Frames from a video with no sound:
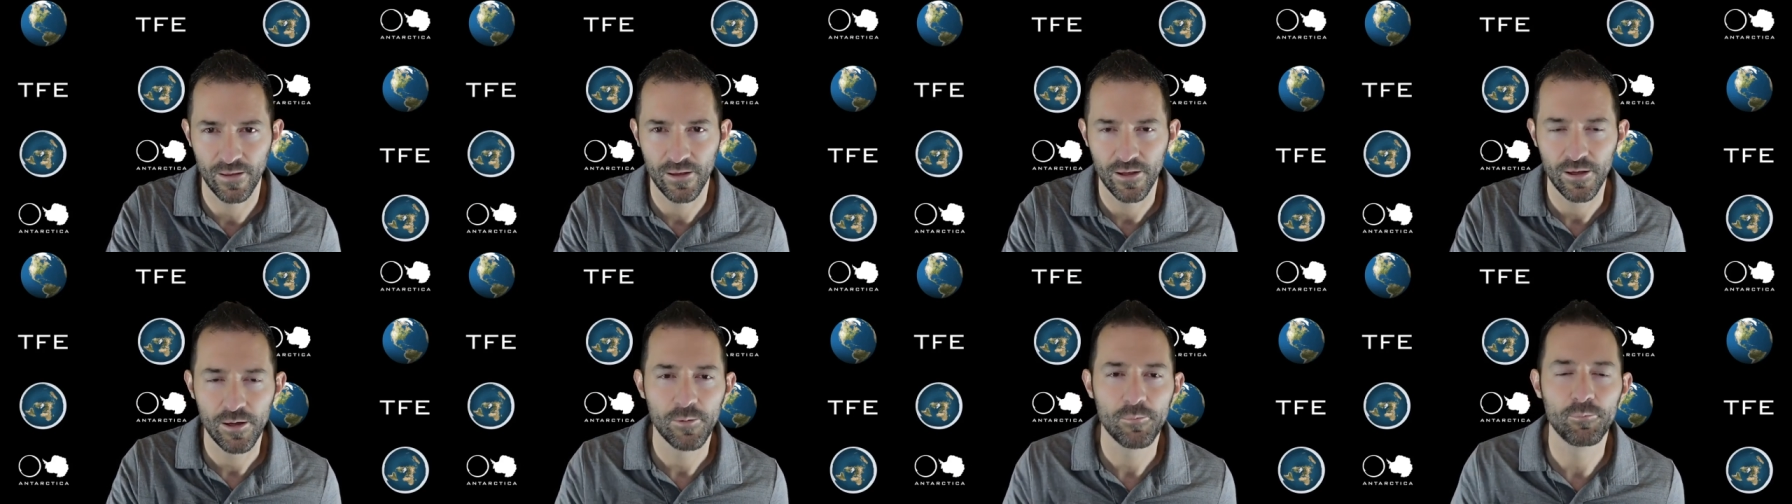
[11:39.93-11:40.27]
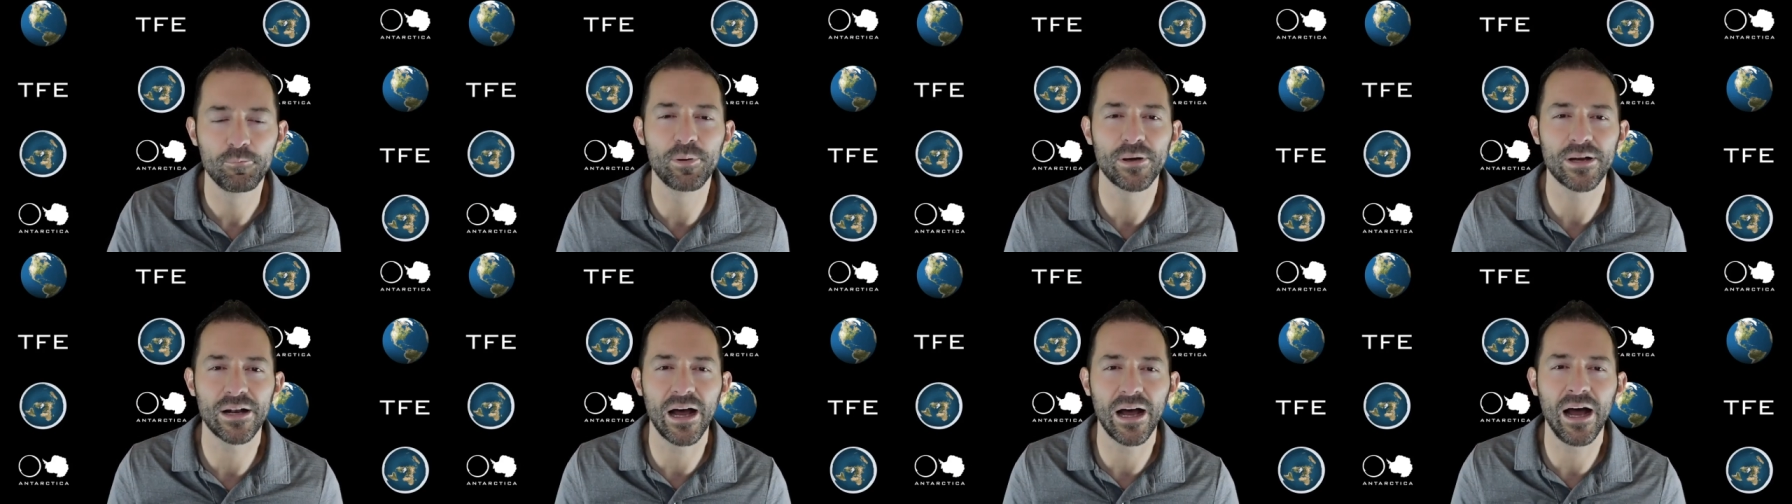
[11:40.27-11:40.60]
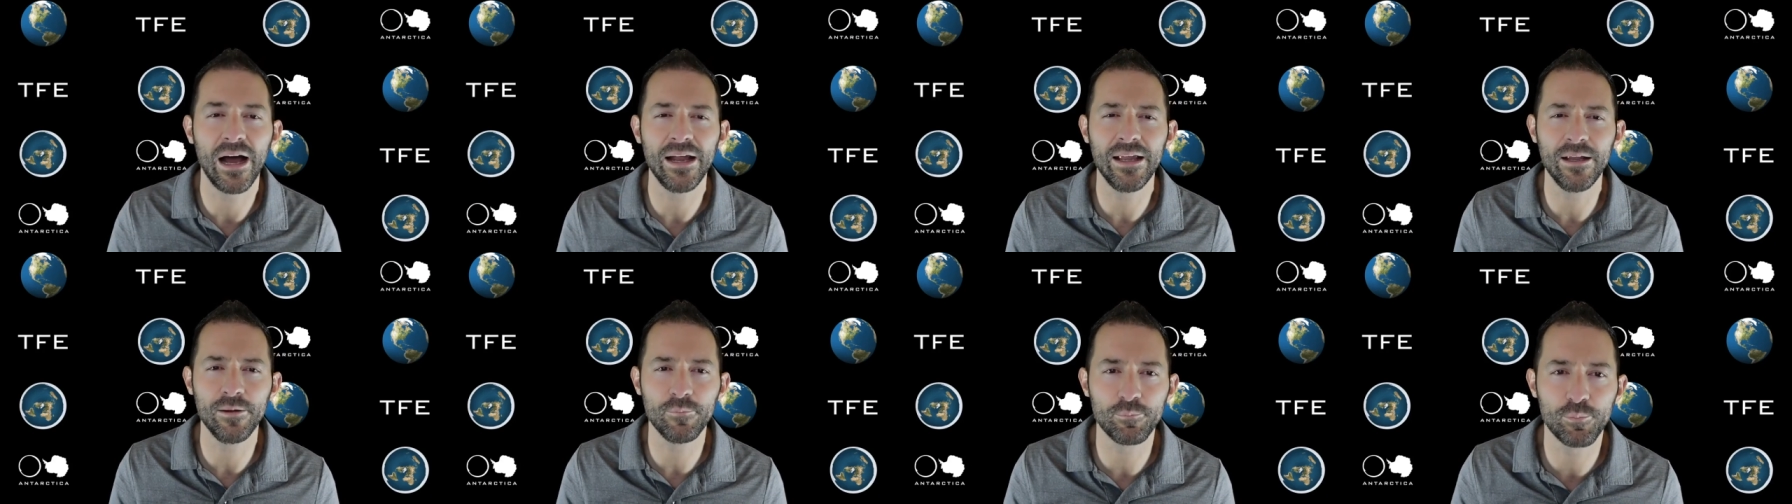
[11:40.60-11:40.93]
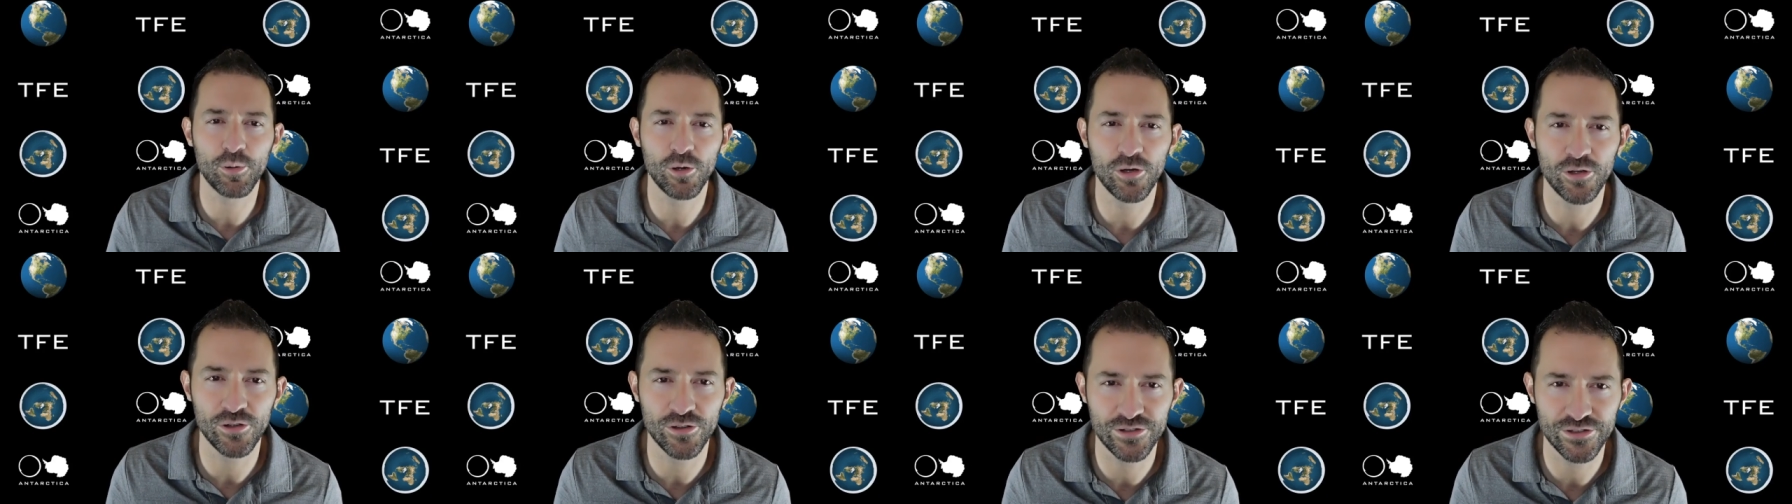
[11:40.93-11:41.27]
but I am
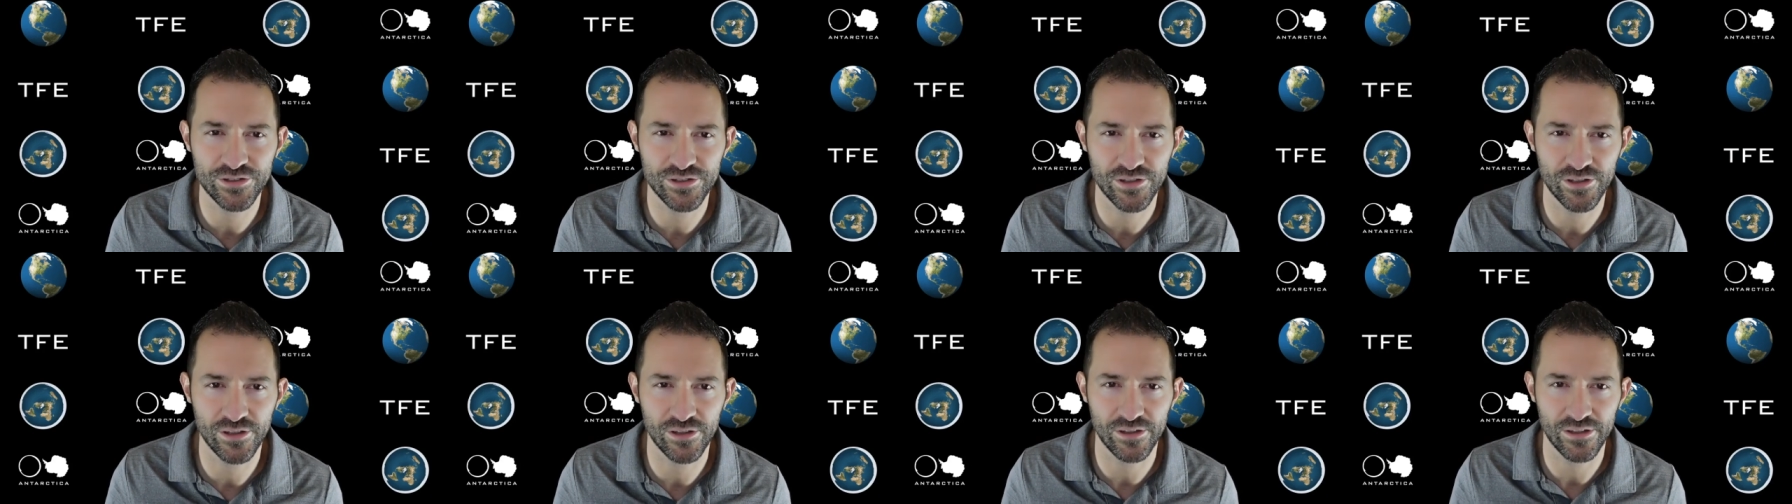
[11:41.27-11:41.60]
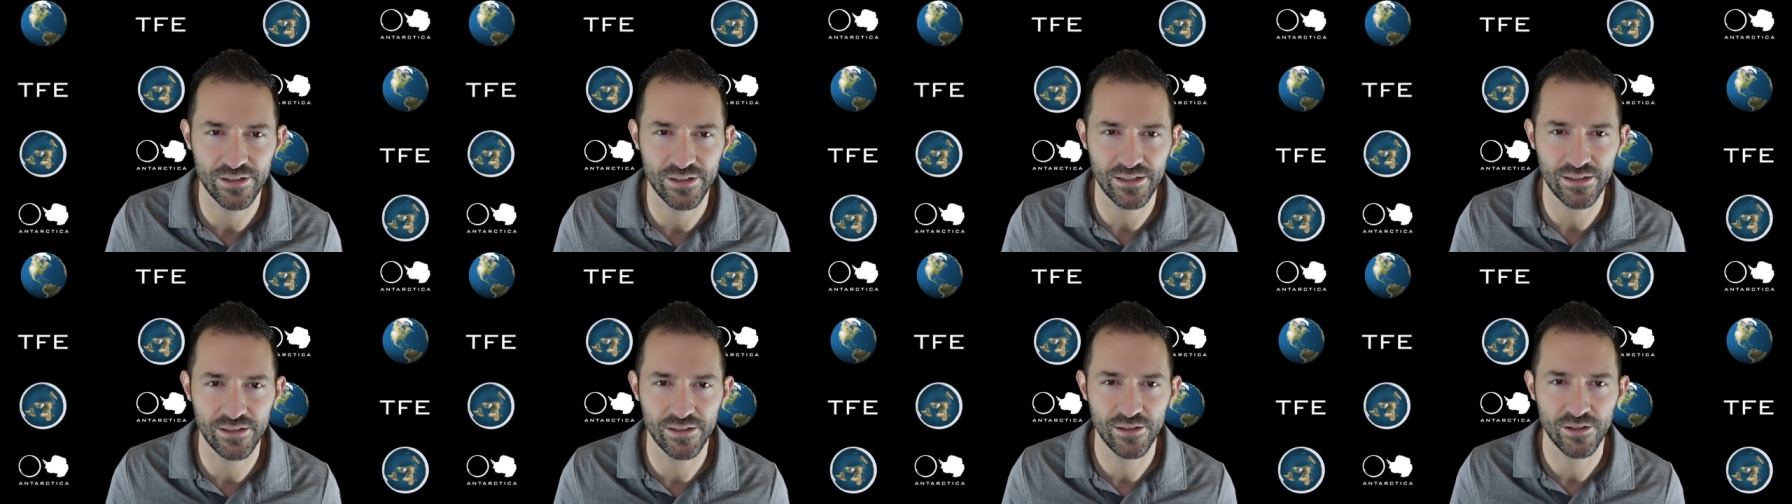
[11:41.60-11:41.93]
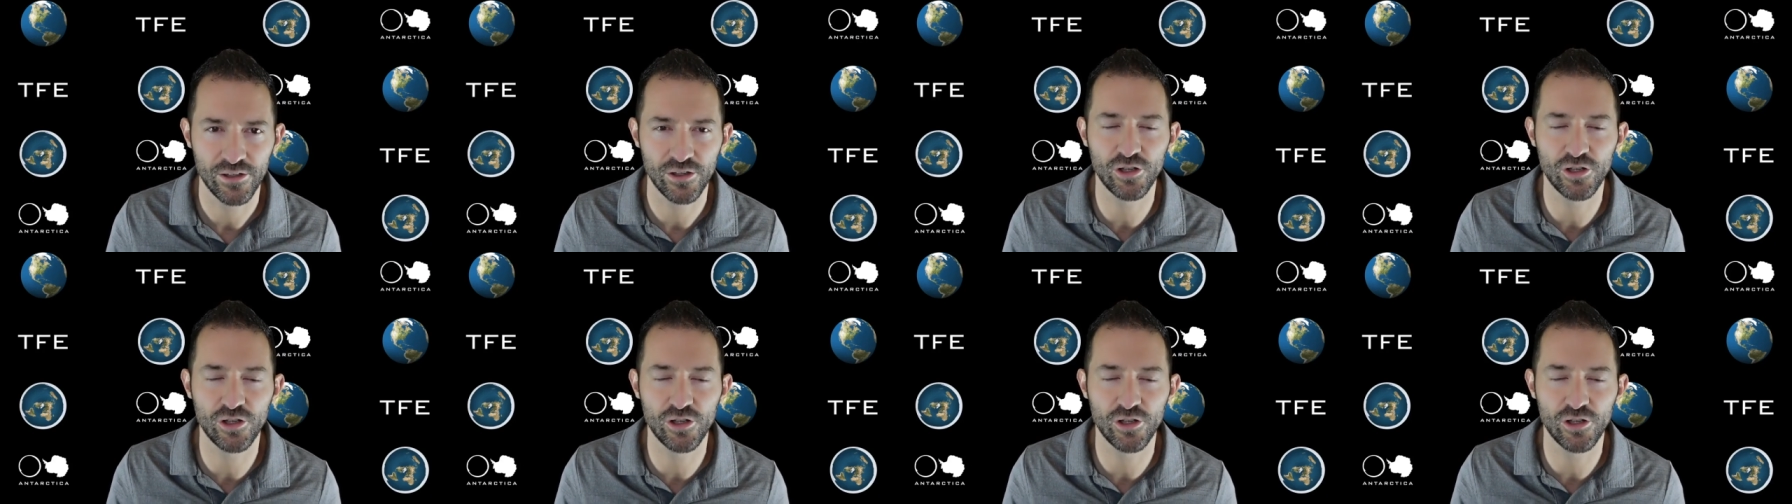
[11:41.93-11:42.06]
personally